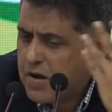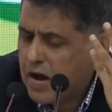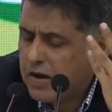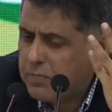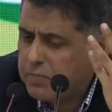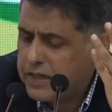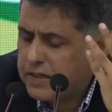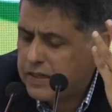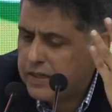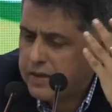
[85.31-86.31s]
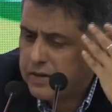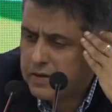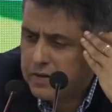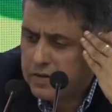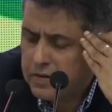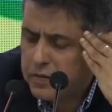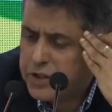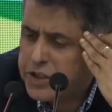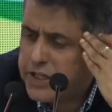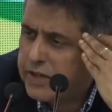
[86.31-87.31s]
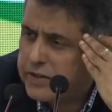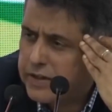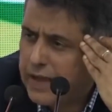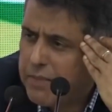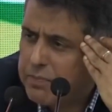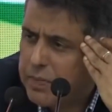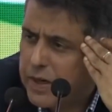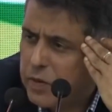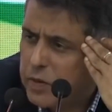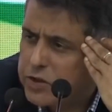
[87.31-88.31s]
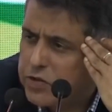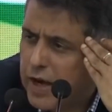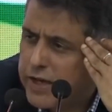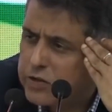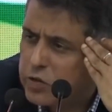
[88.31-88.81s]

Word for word: a completely vitiated campaign which tries